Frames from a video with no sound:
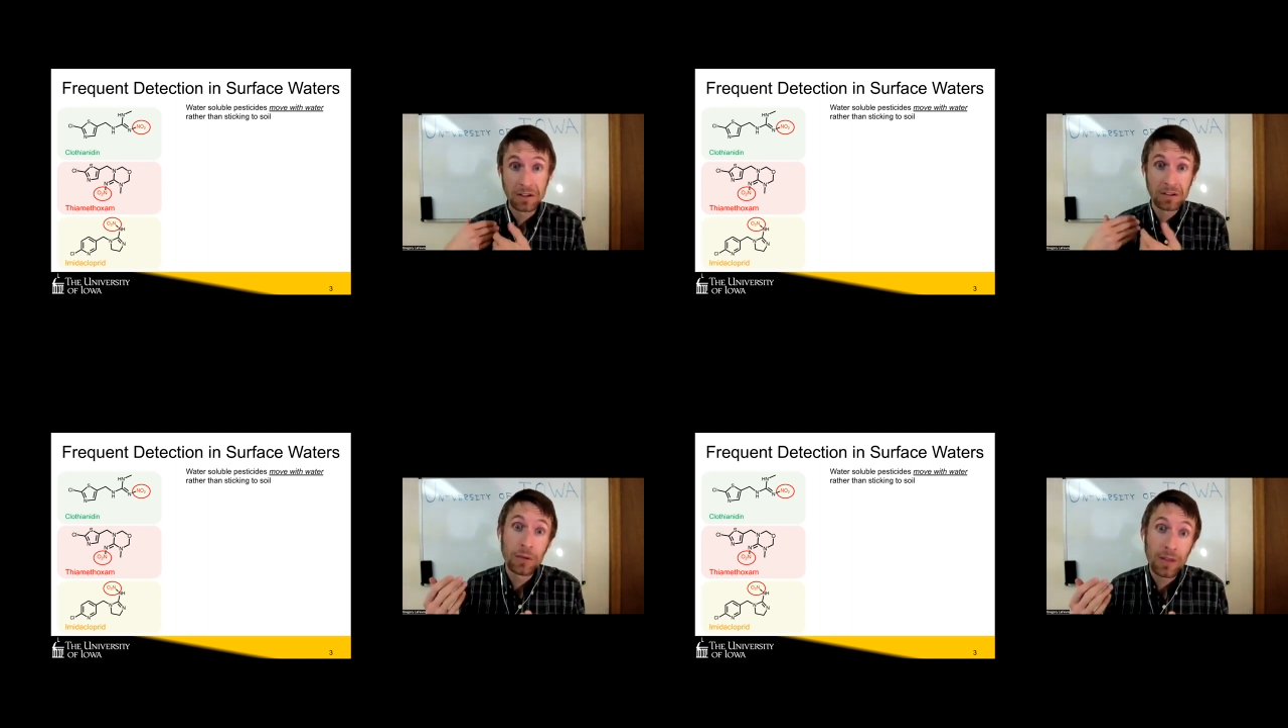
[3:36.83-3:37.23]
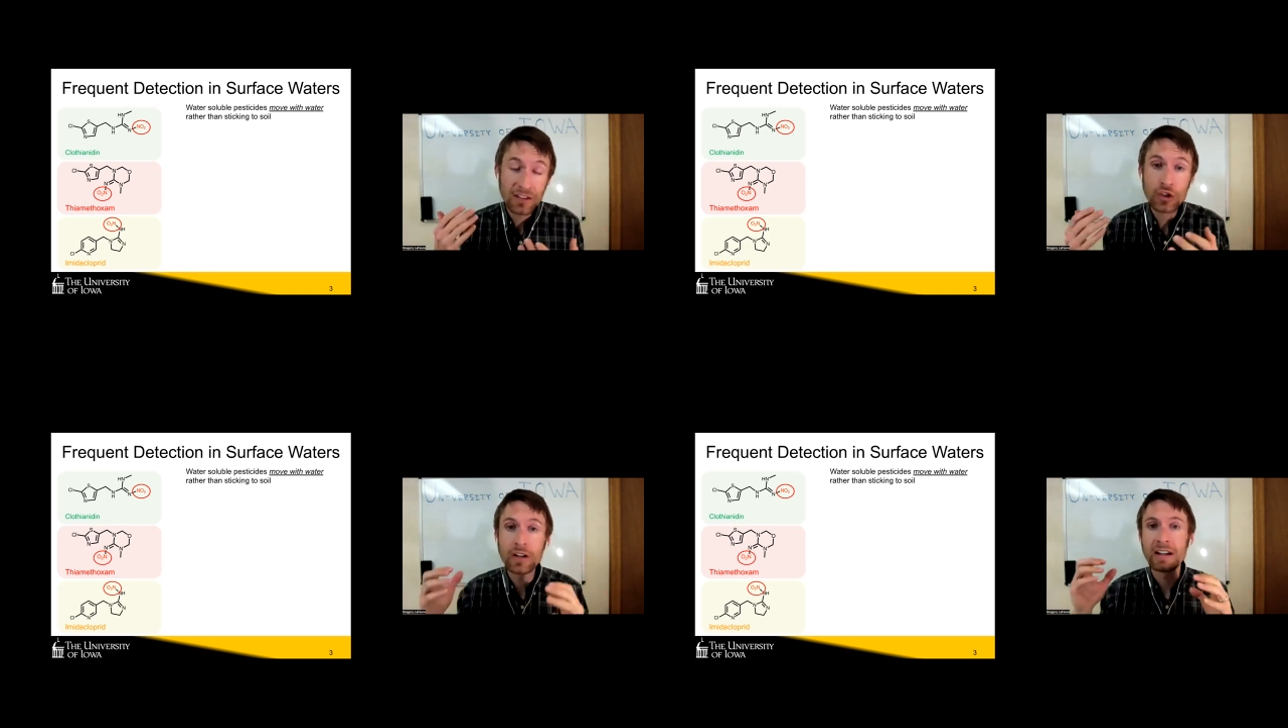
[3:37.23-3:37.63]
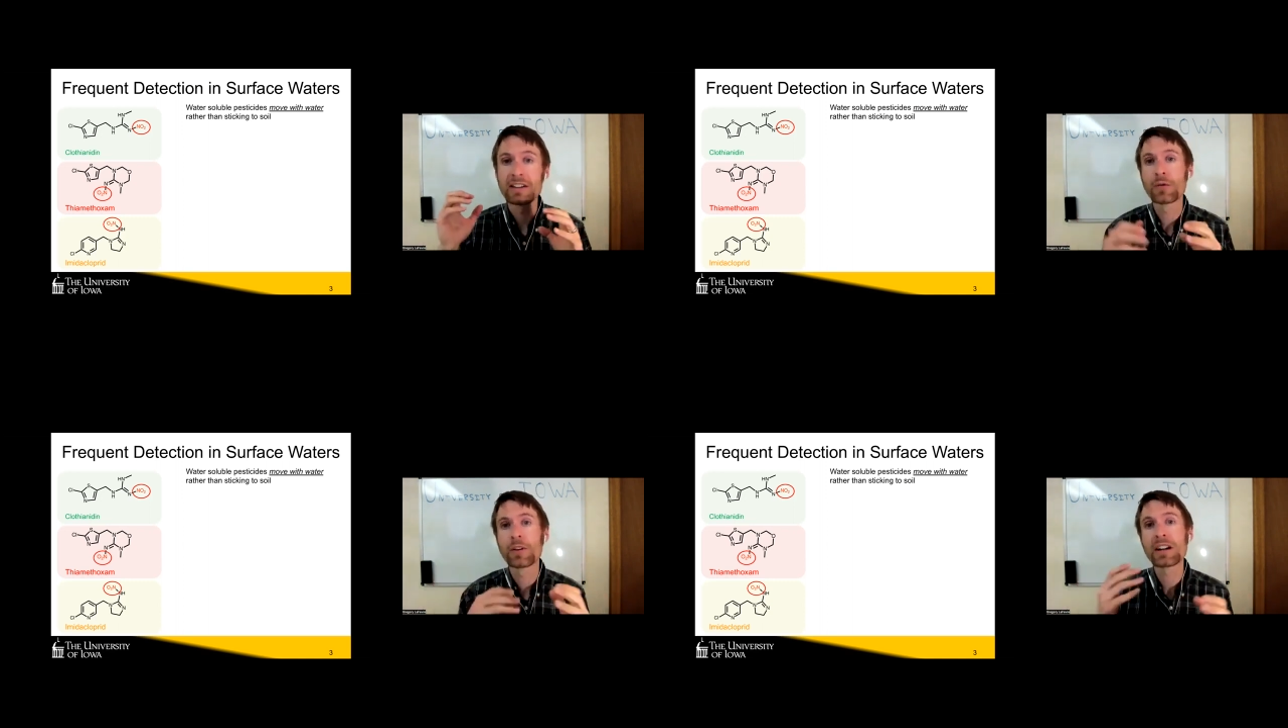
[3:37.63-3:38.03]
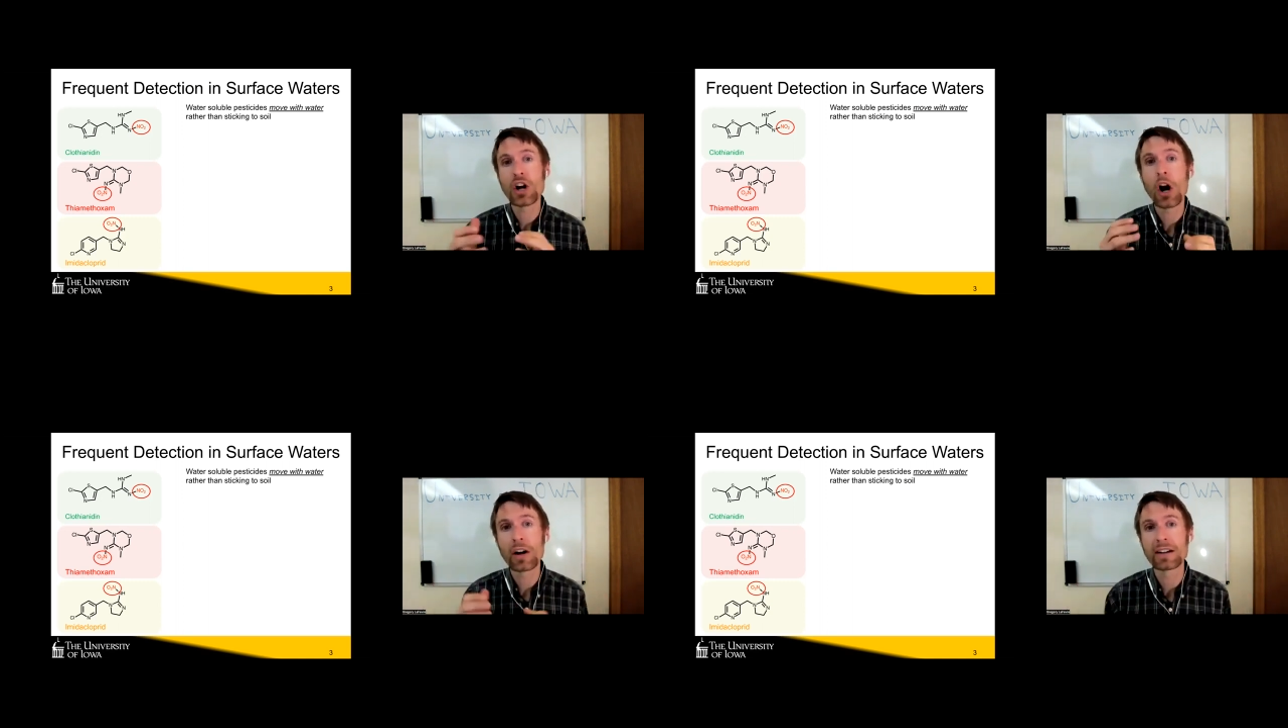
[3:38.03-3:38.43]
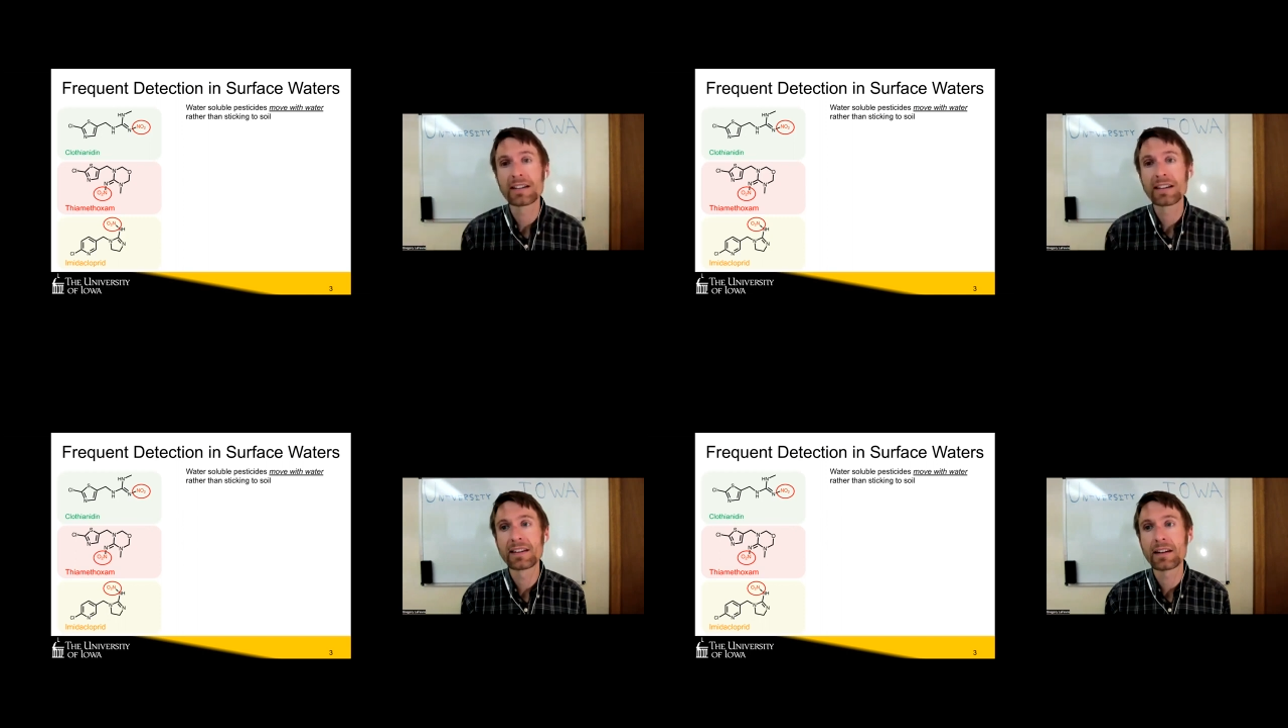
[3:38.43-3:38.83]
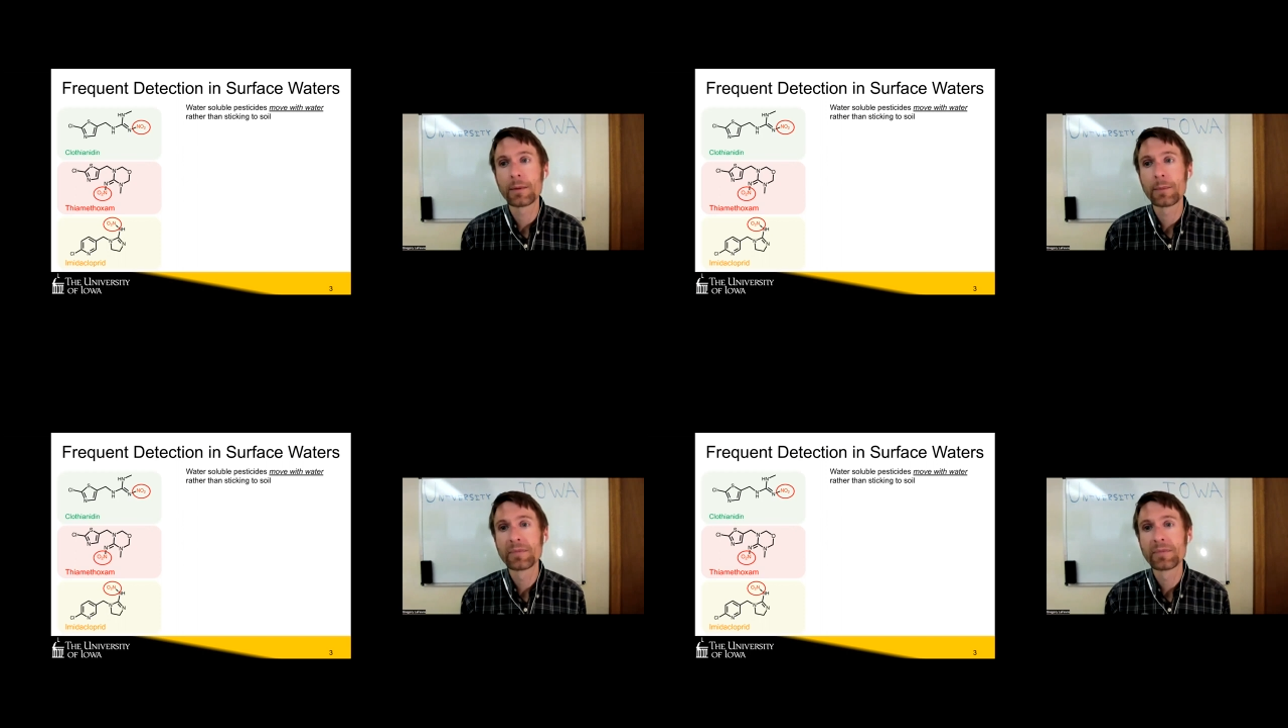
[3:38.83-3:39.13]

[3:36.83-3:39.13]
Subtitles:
So that's good. It's a very targeted system.